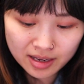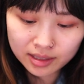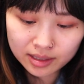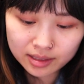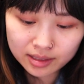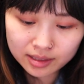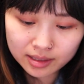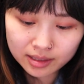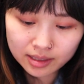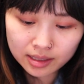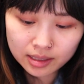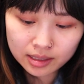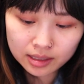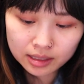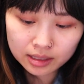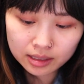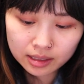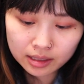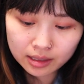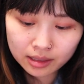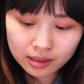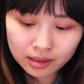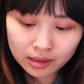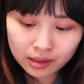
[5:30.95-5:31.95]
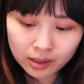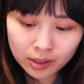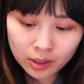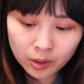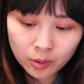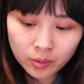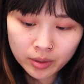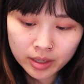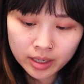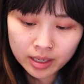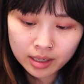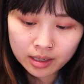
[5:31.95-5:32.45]
This is their
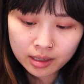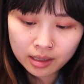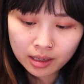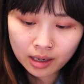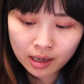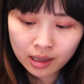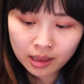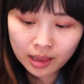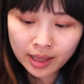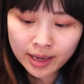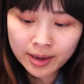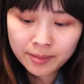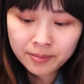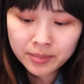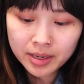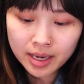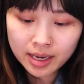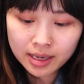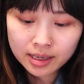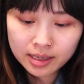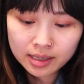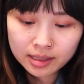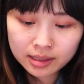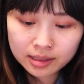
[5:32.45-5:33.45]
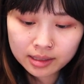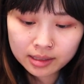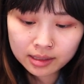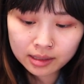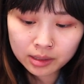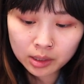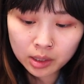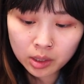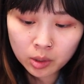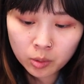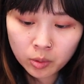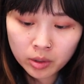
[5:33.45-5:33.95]
Glamnetic's
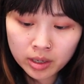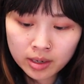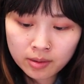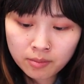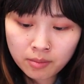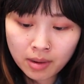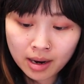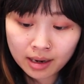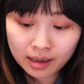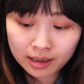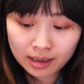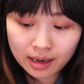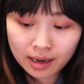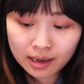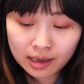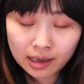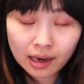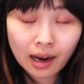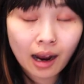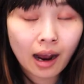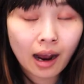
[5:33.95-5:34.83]
liquid magnetic